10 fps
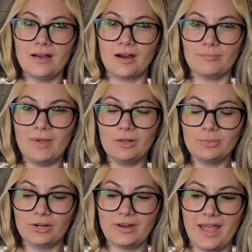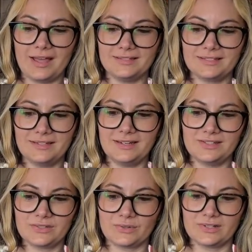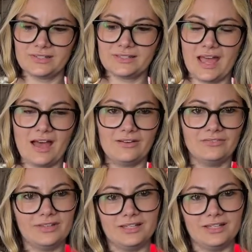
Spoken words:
our Melbourne and Sydney stores have